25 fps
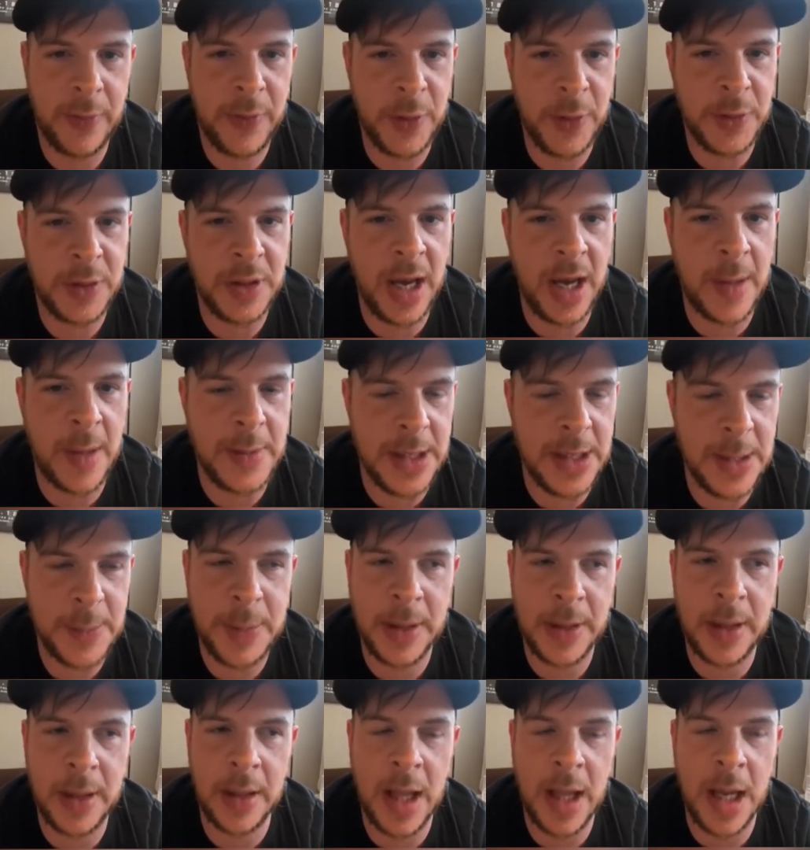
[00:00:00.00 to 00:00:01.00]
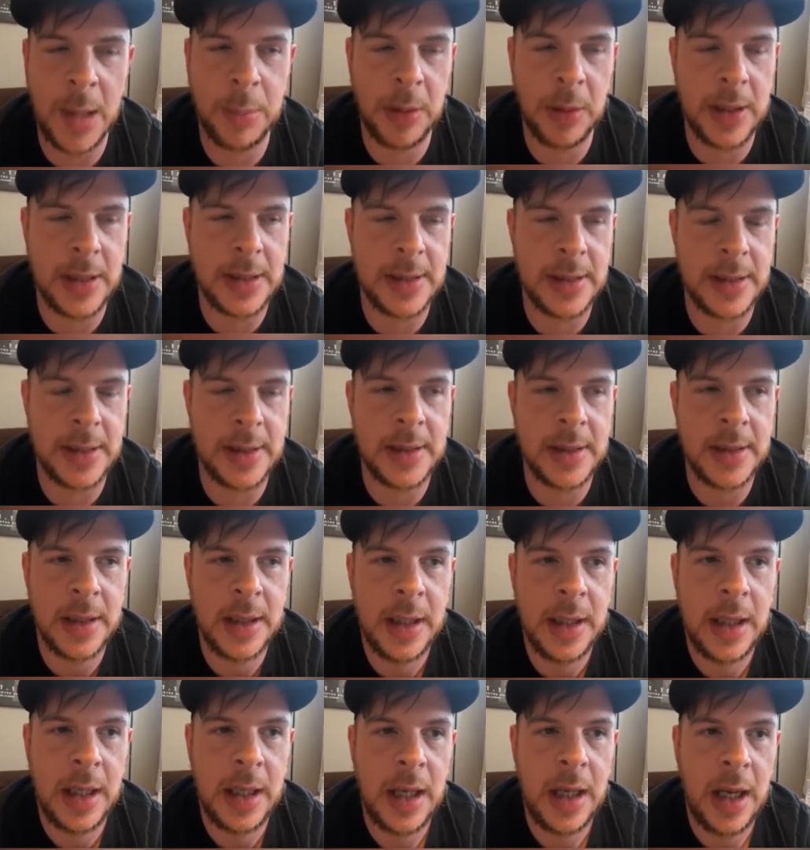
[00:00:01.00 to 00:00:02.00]
few times. He's been in a lot of places.
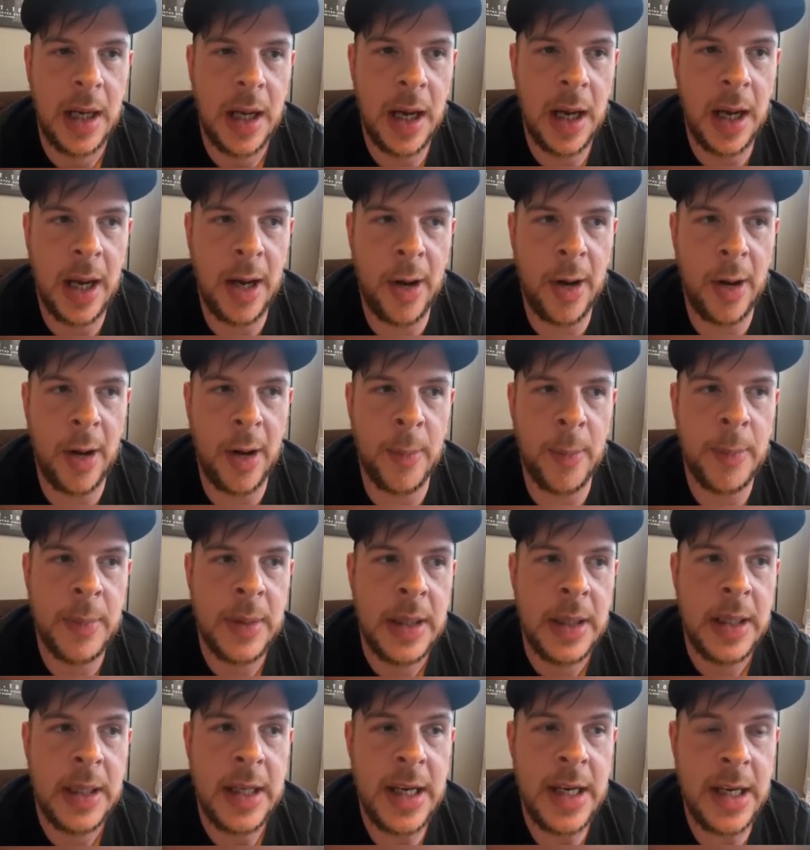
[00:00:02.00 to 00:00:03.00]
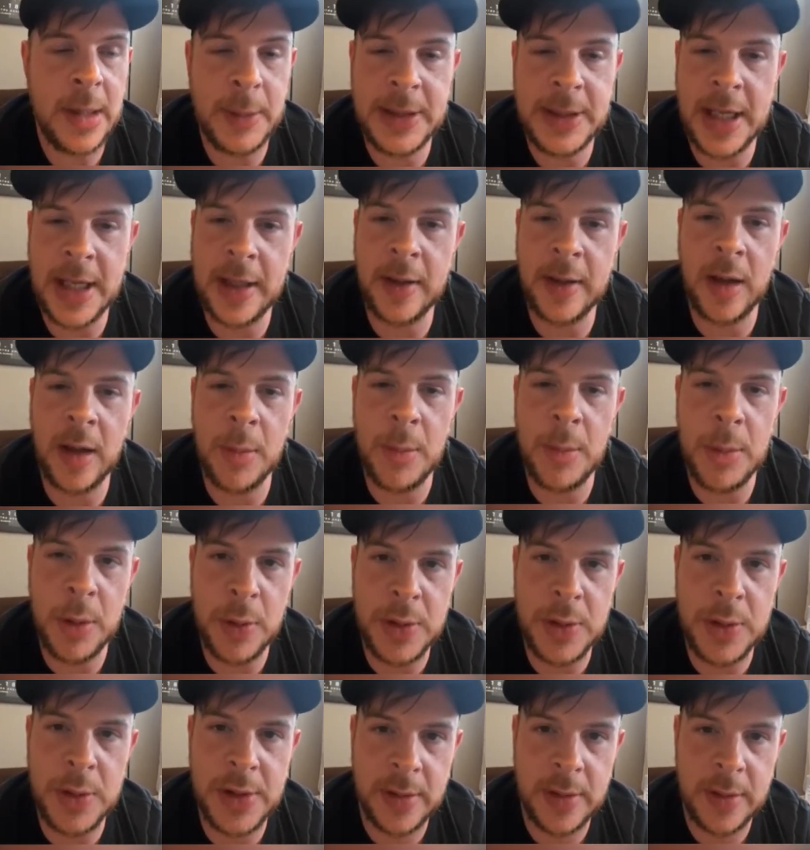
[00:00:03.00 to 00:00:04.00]
Um, he'll be taking on
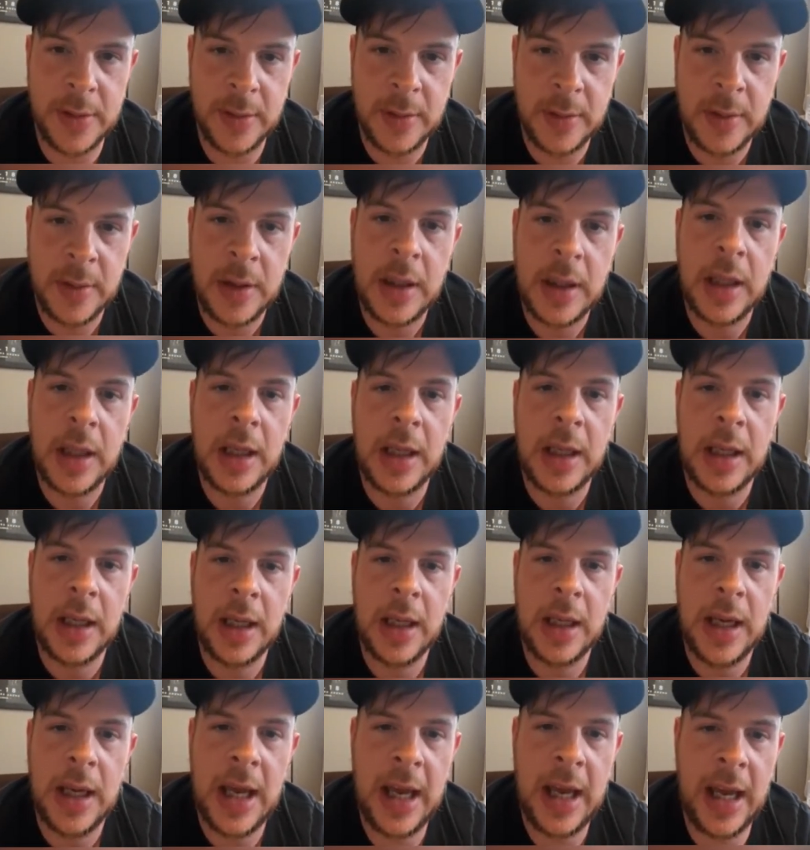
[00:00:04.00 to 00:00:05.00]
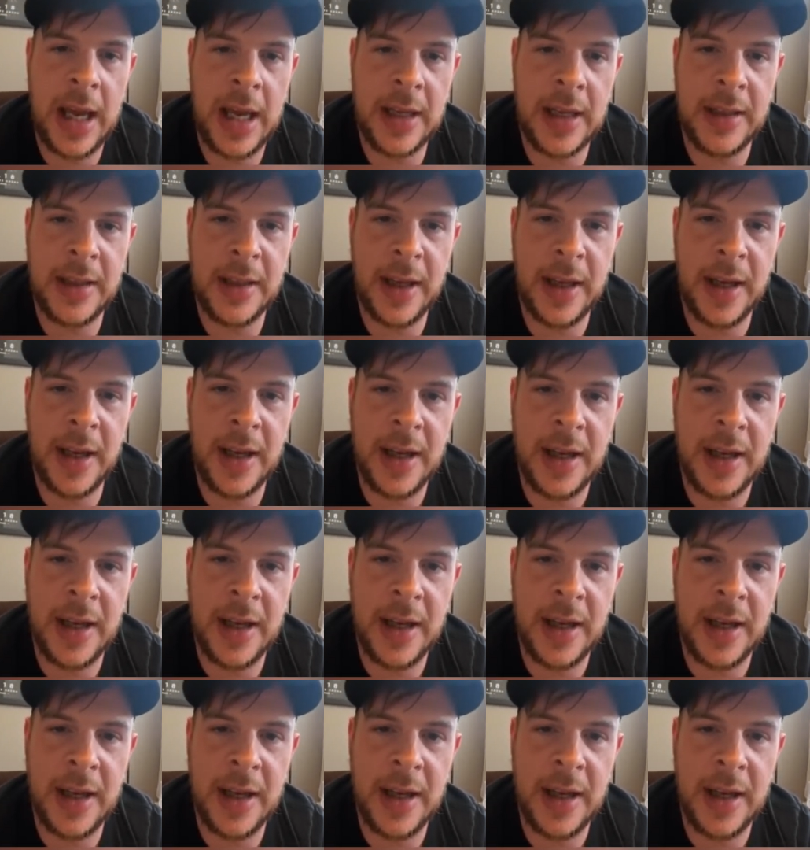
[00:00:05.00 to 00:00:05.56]
Moose, and uh,